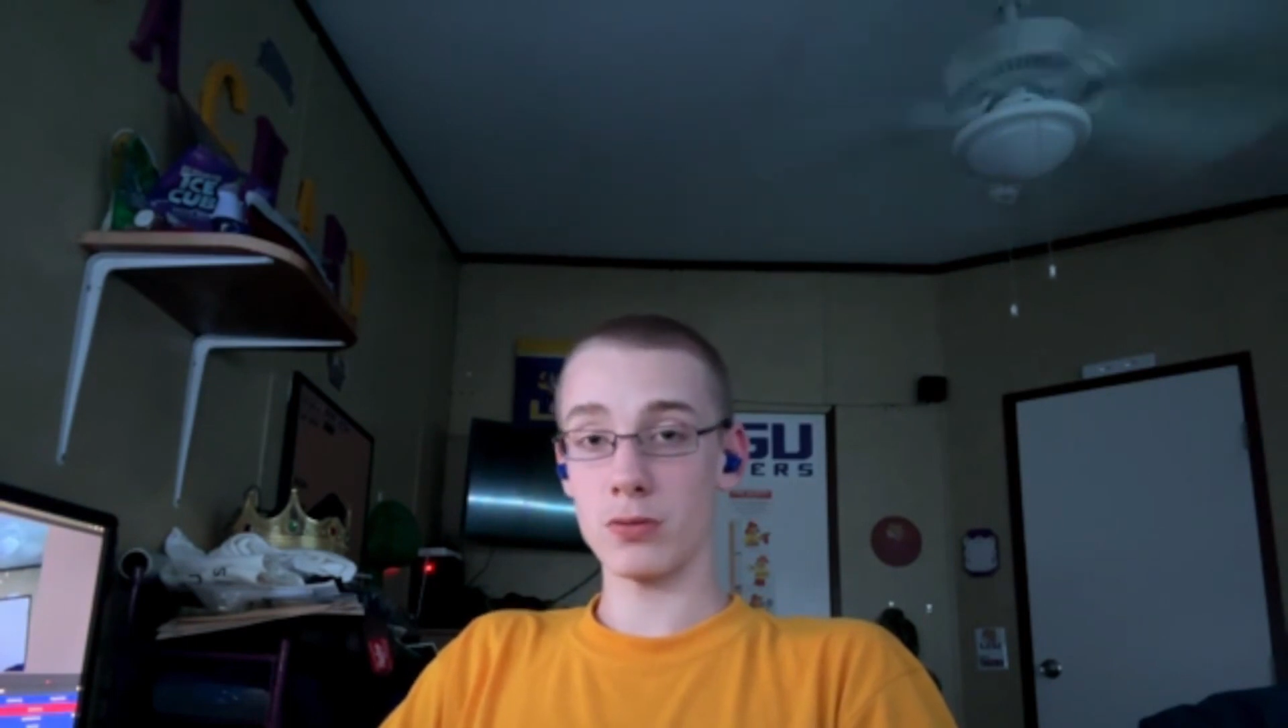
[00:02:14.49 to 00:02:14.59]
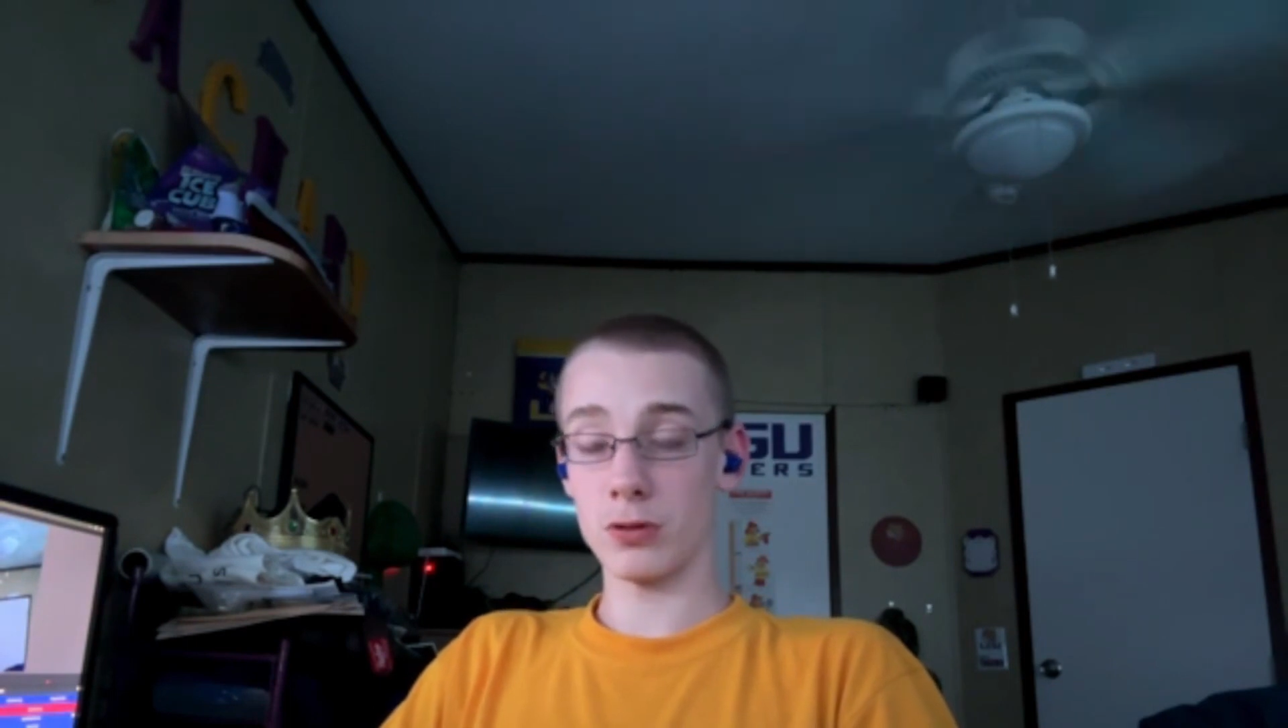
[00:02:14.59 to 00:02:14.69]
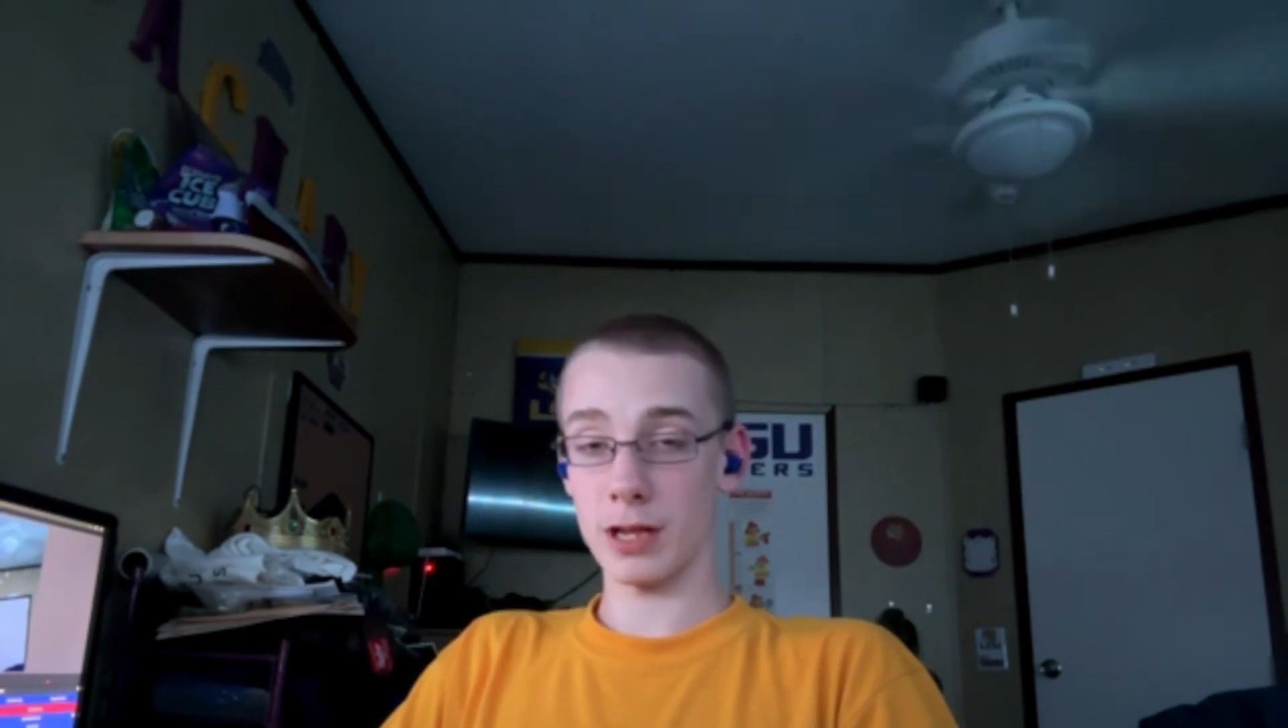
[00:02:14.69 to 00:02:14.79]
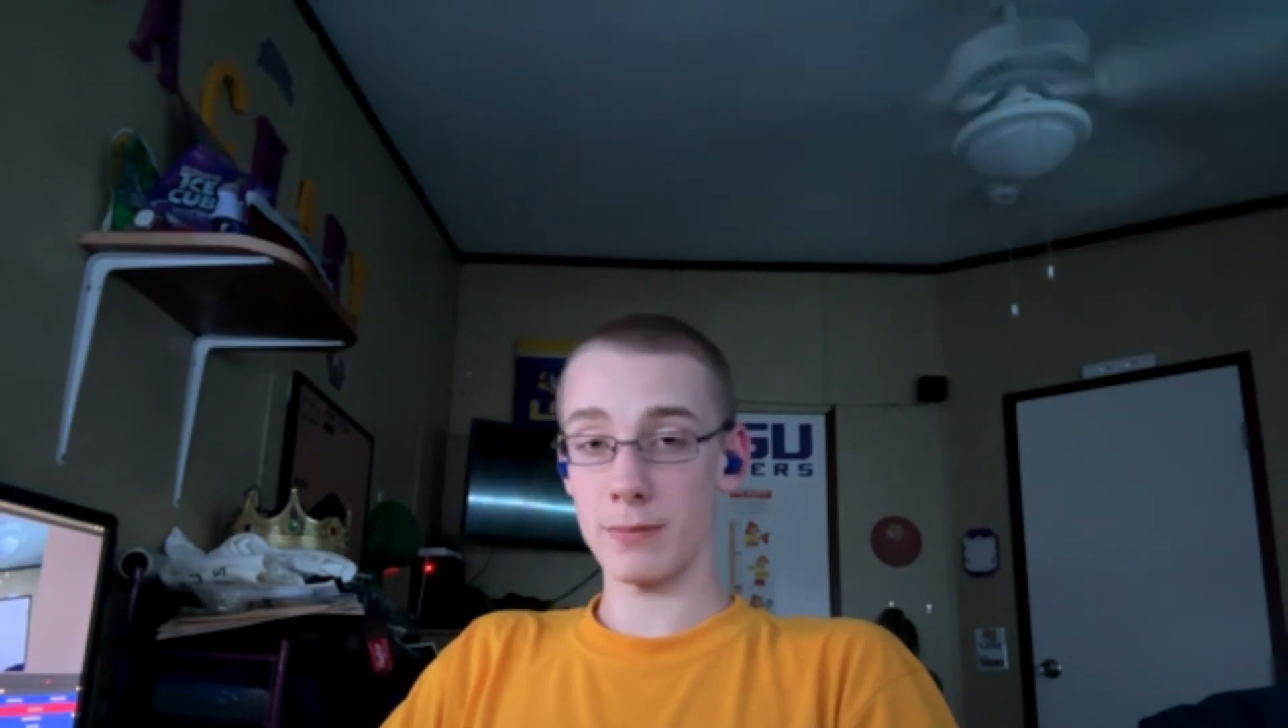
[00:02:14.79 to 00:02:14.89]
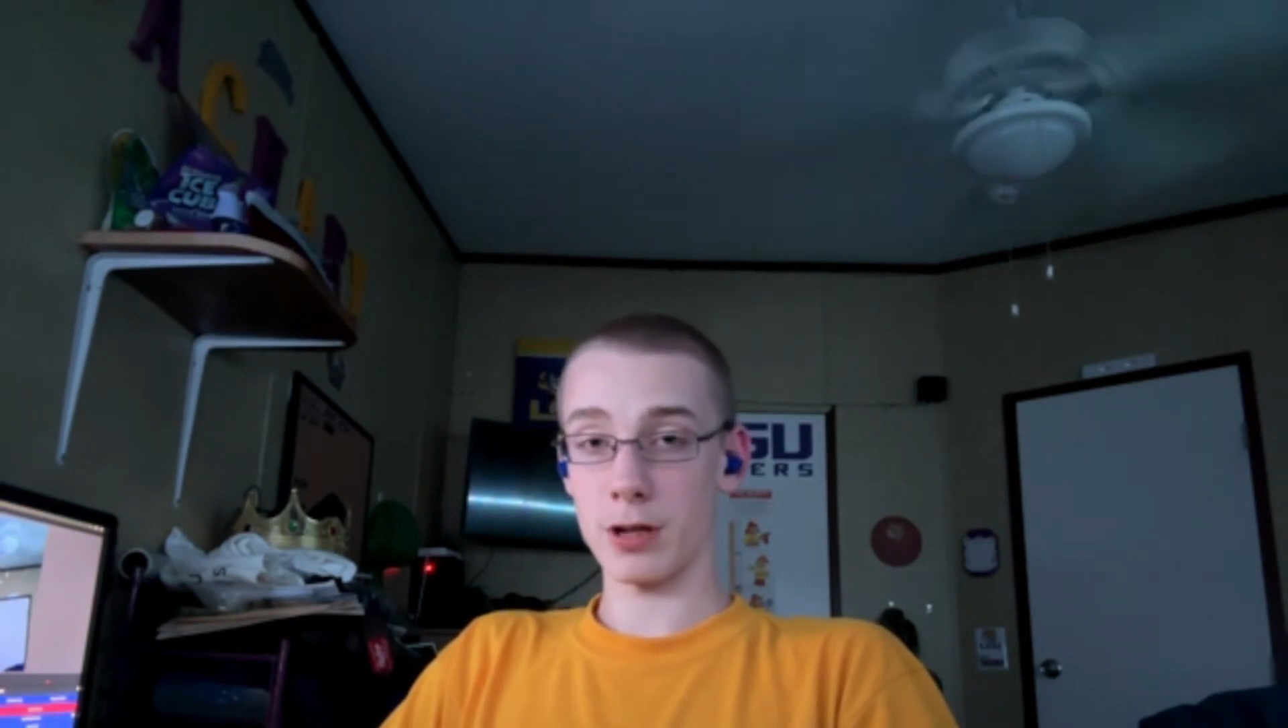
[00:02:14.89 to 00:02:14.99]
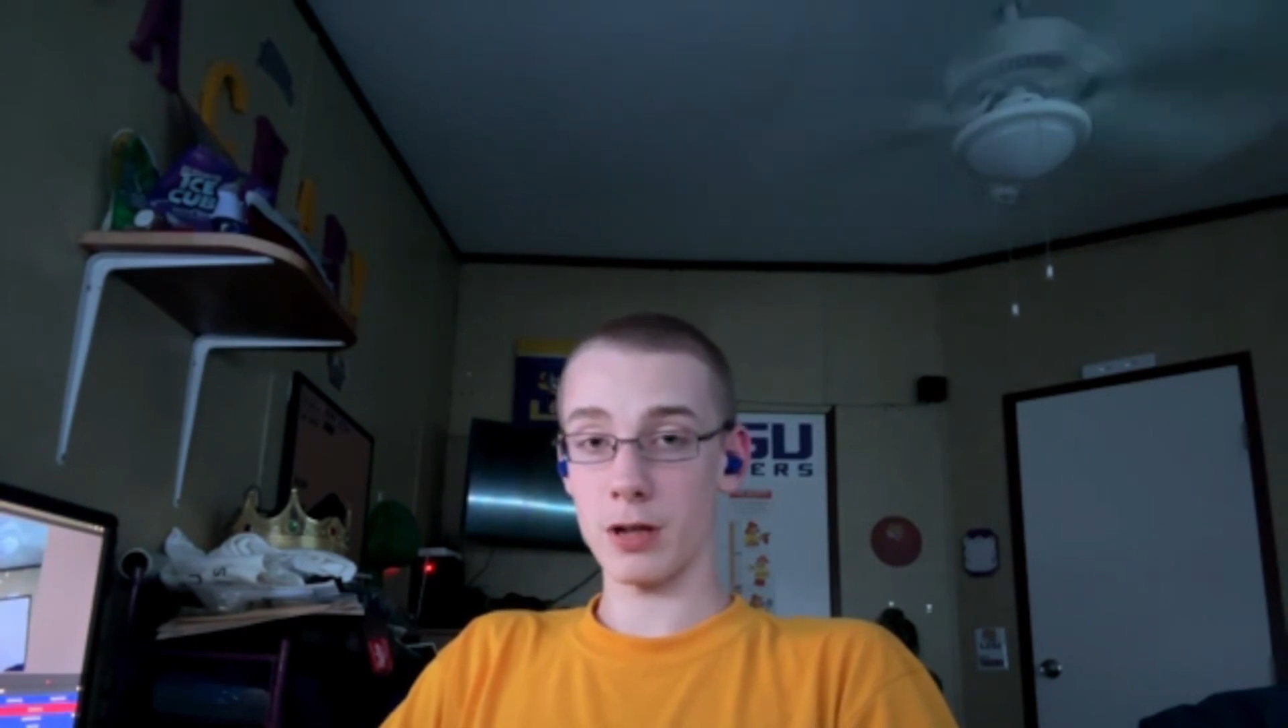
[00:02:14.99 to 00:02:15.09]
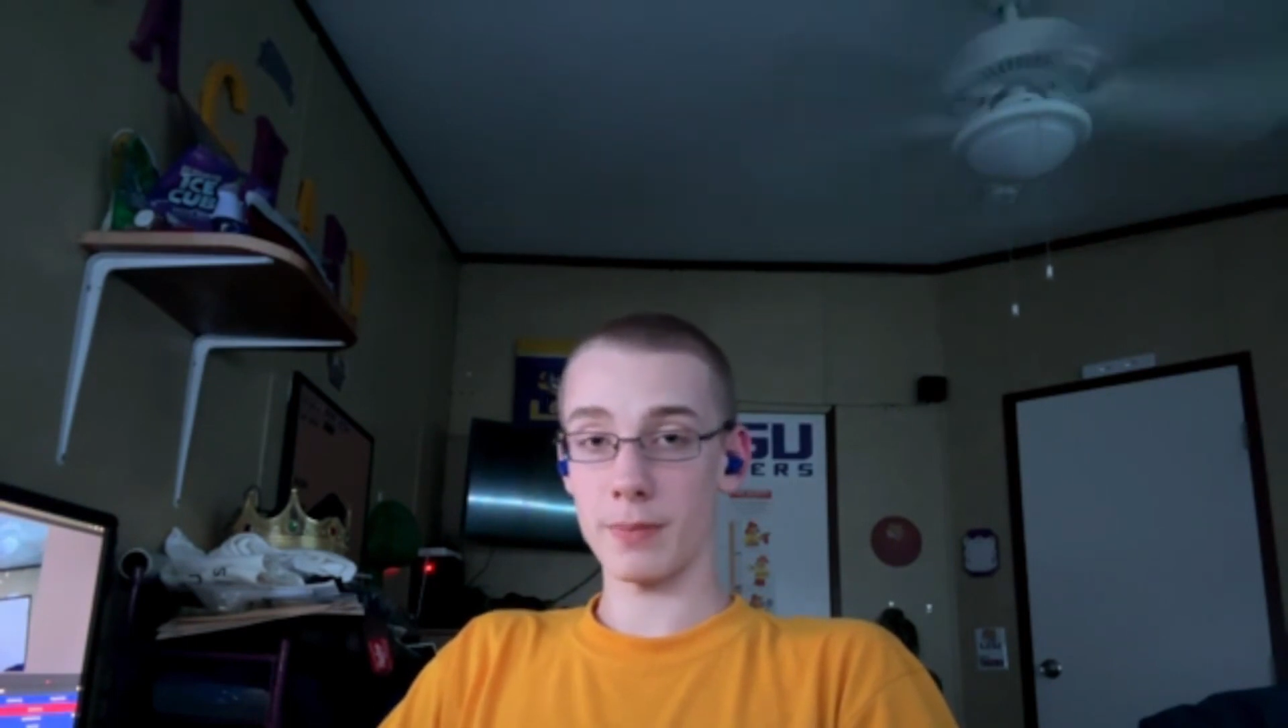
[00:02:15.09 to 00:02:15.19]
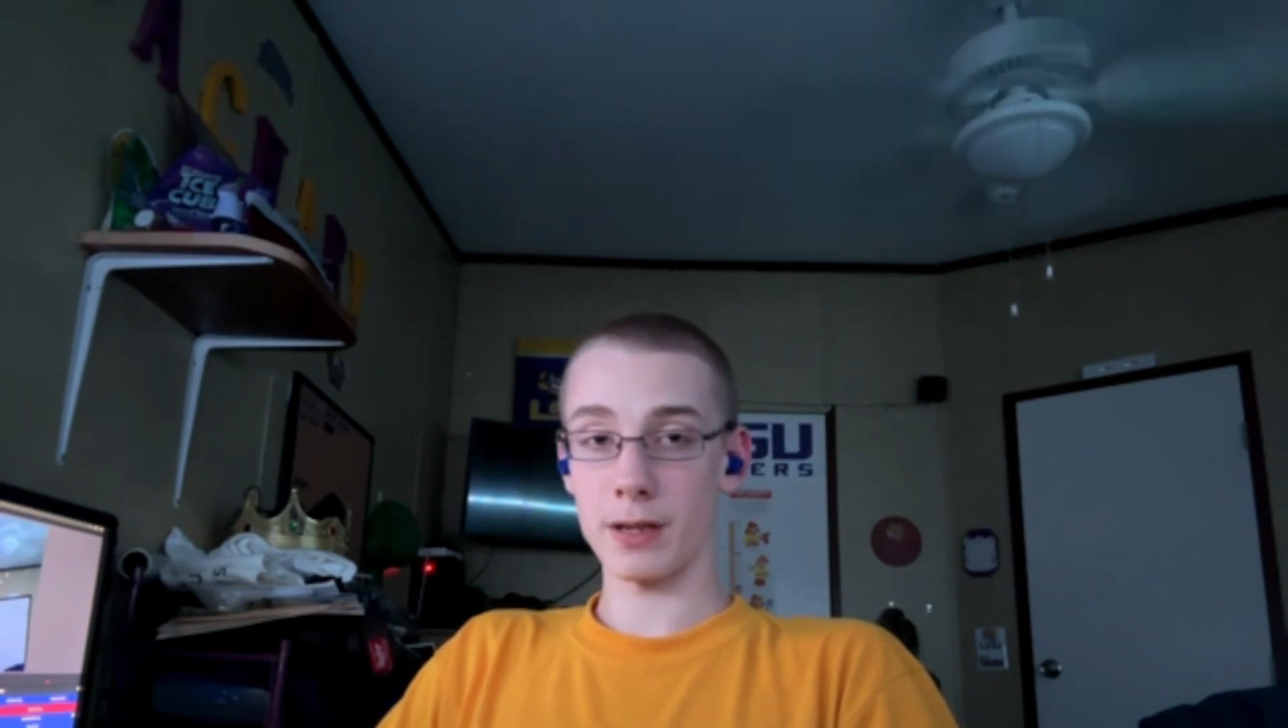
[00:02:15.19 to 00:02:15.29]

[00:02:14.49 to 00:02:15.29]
Look him up.